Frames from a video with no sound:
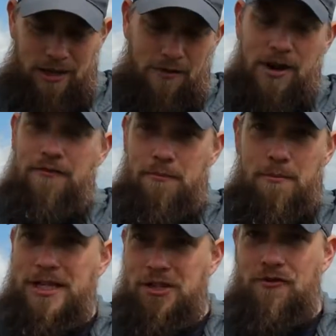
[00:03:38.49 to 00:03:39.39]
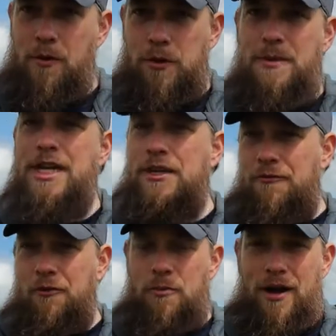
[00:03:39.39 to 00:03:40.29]
I've never messed around with a medium
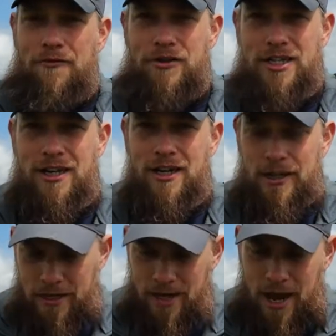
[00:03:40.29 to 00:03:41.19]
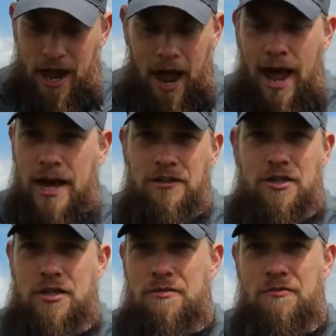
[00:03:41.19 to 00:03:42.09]
format for a start, and
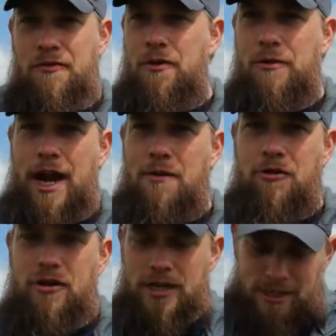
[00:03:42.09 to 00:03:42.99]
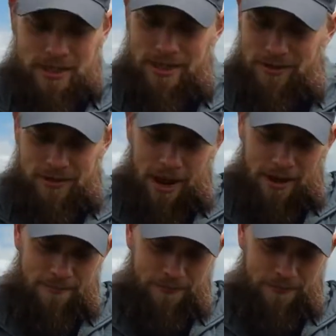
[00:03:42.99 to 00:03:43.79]
film camera is, yeah,